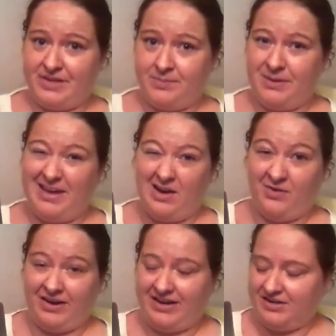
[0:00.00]
pink
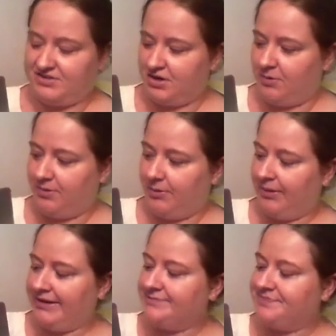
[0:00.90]
already to start
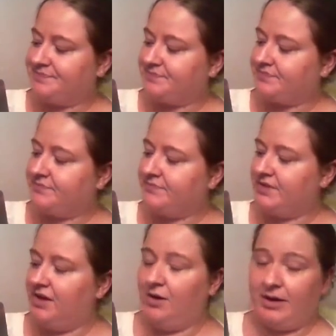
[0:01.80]
recruiting.
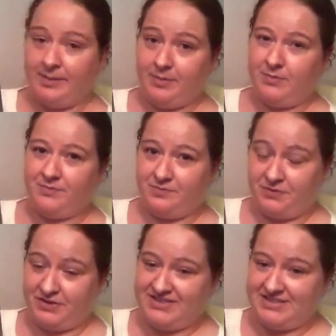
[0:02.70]
Okay, but
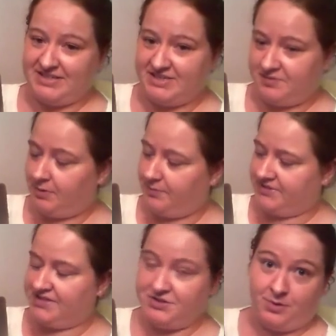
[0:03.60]
for this intensive purpose,
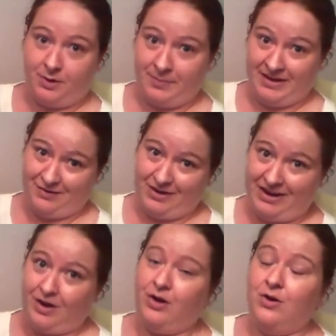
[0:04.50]
because you are pink right
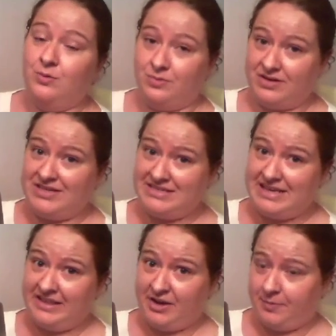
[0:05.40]
here, we're going to say
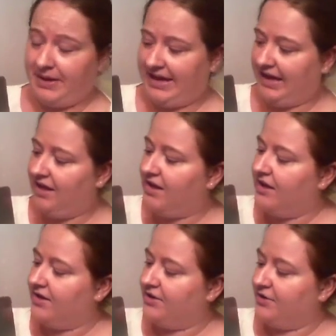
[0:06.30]
that you're pink.
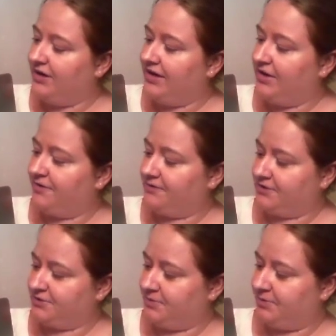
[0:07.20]
Now you get your
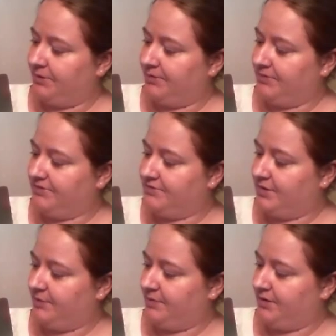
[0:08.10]
first recruit. So
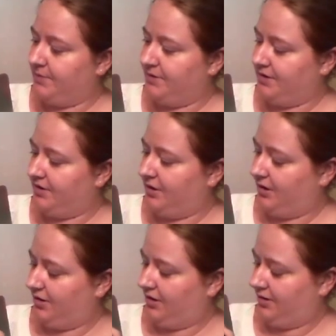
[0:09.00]
I'm going to put
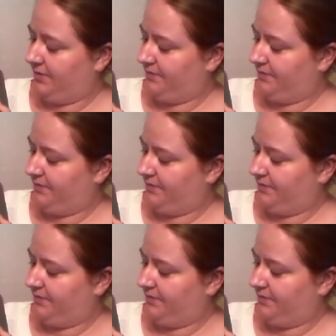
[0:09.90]
her